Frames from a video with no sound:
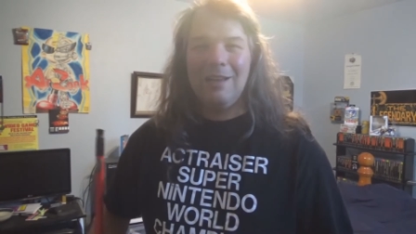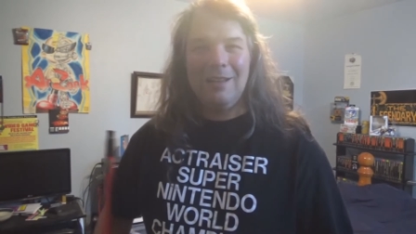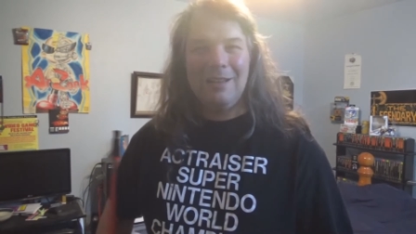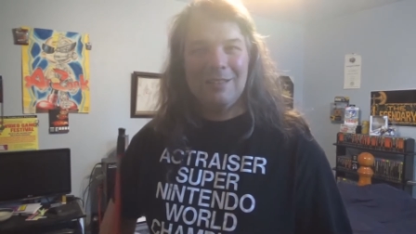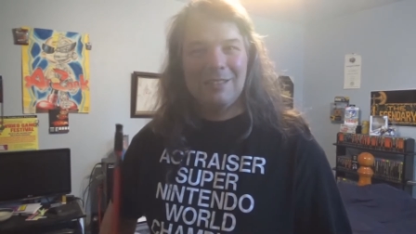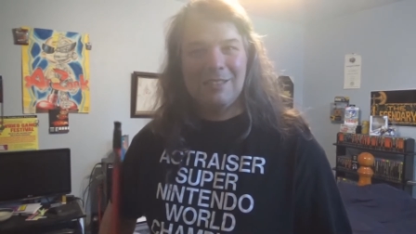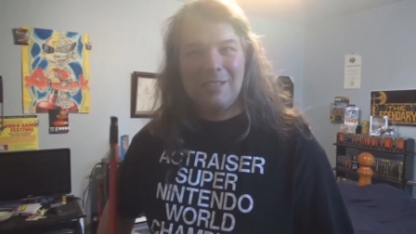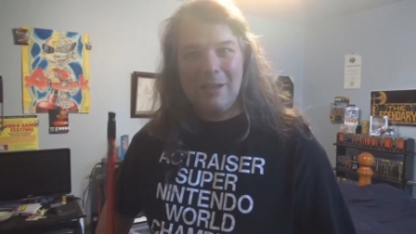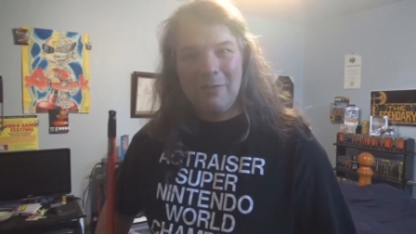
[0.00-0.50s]

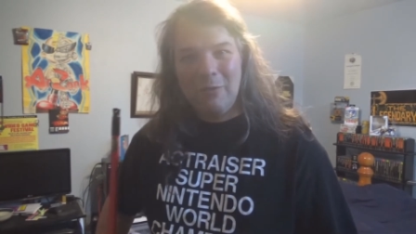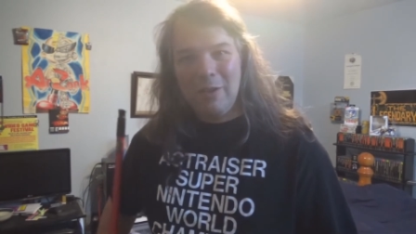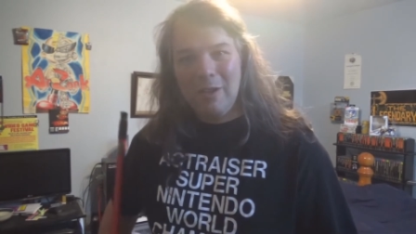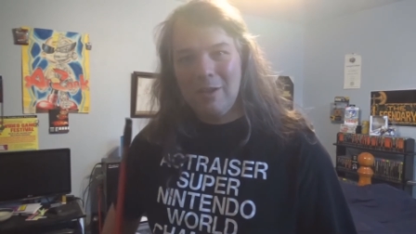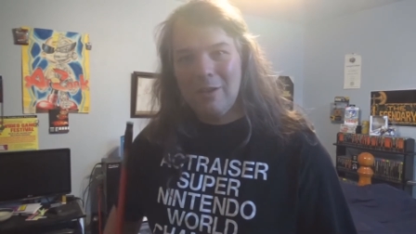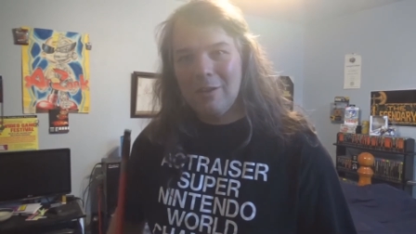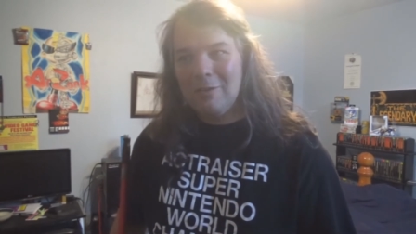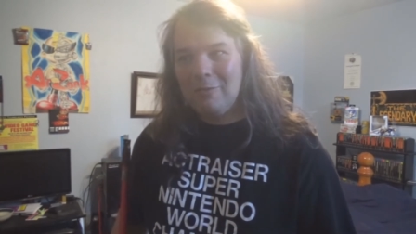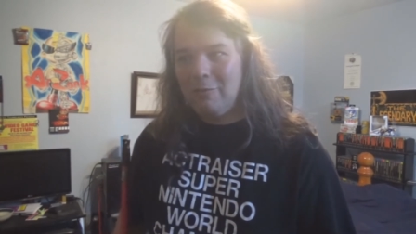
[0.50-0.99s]
It's definitely
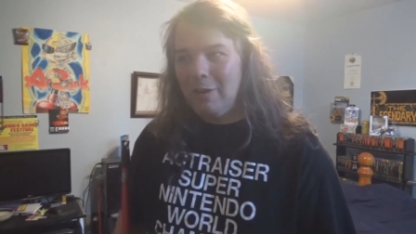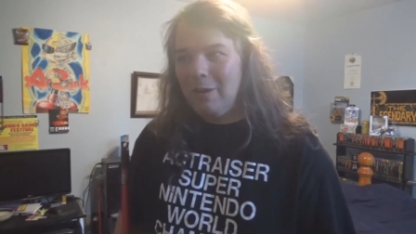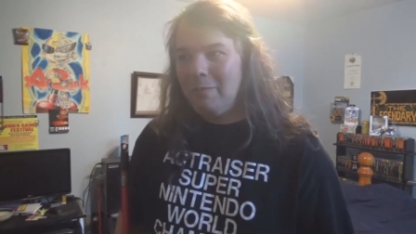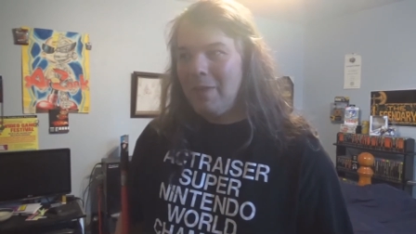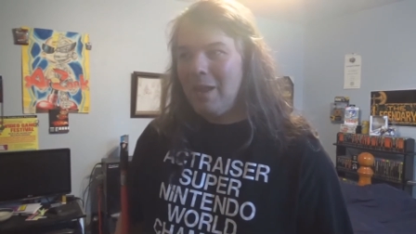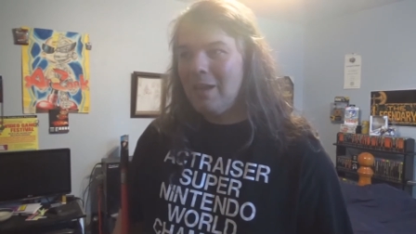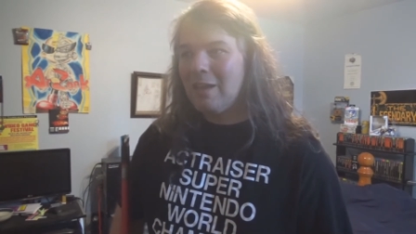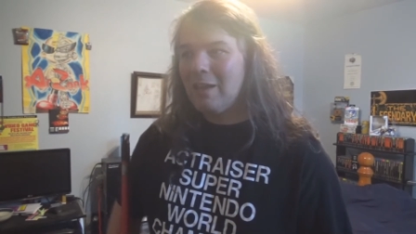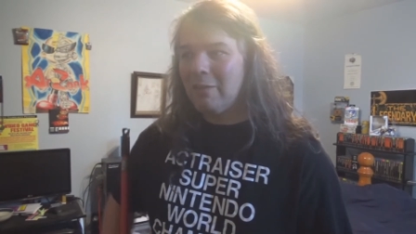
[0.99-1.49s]
a good
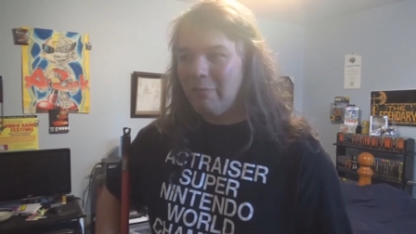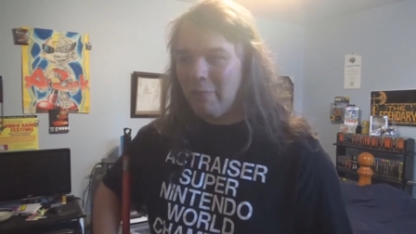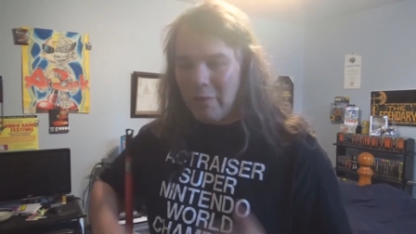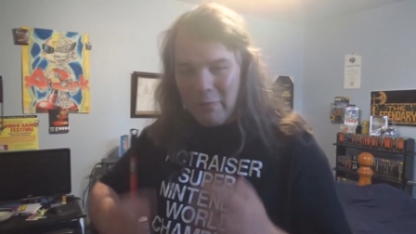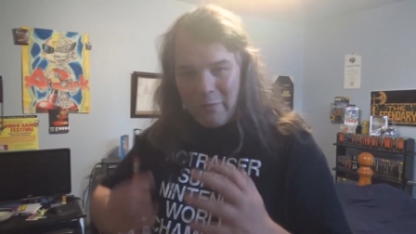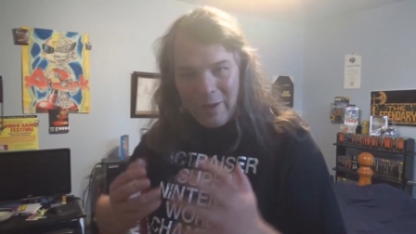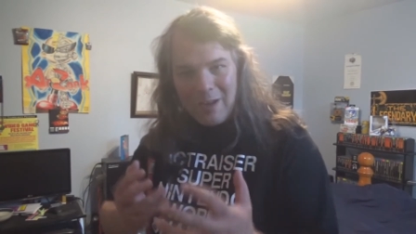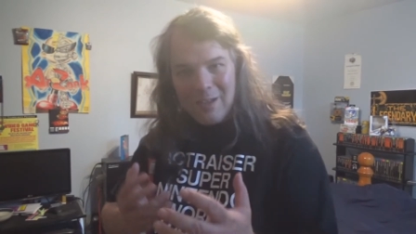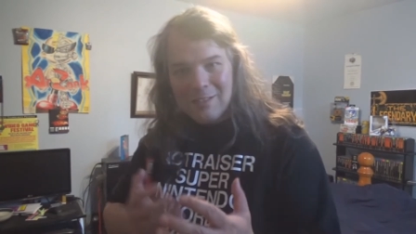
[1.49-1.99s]
remake if
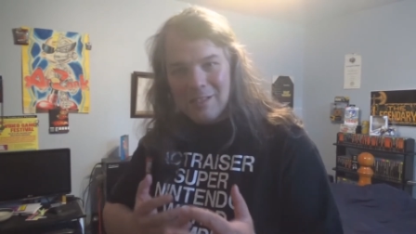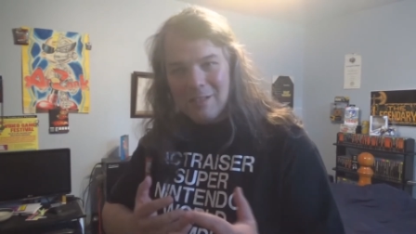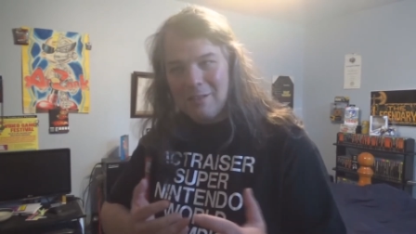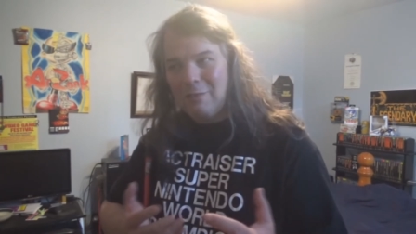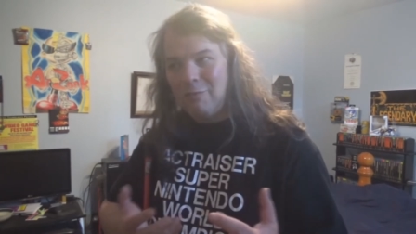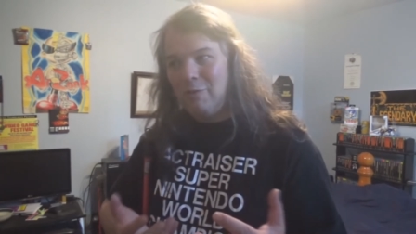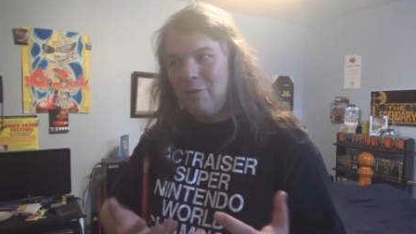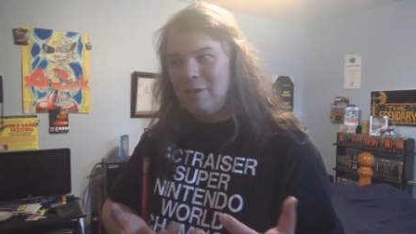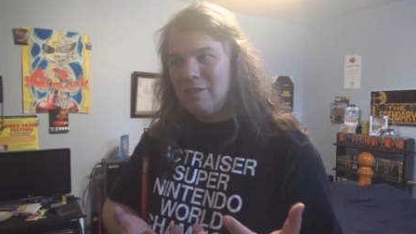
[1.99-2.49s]
you're fans of
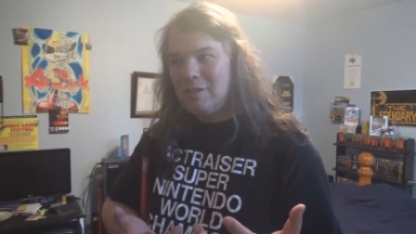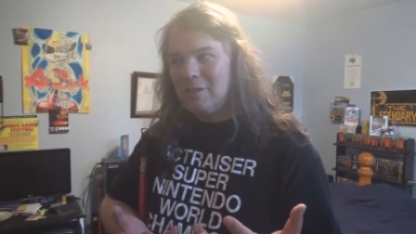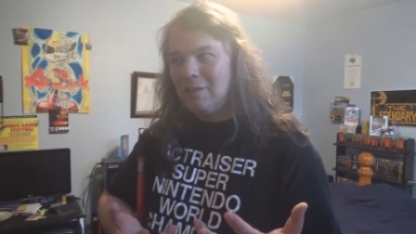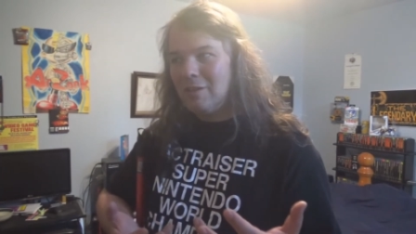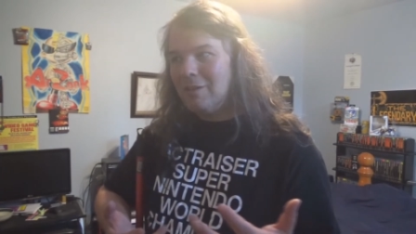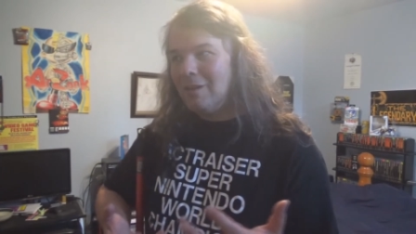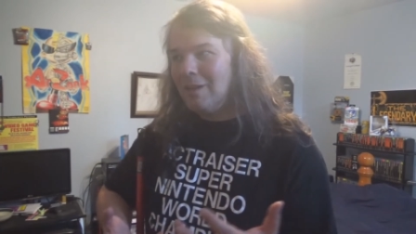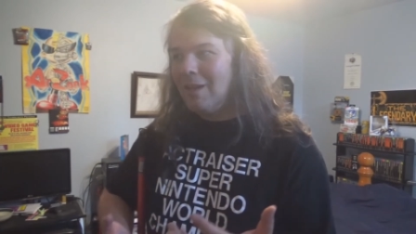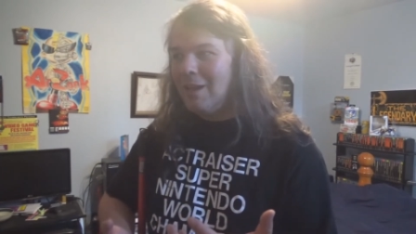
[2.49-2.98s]
the
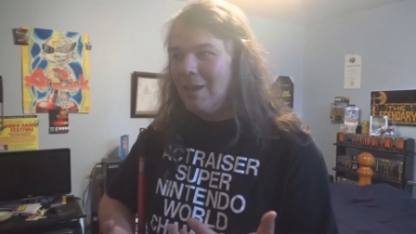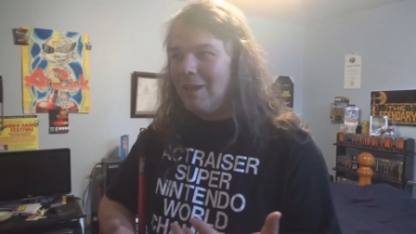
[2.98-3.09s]
original.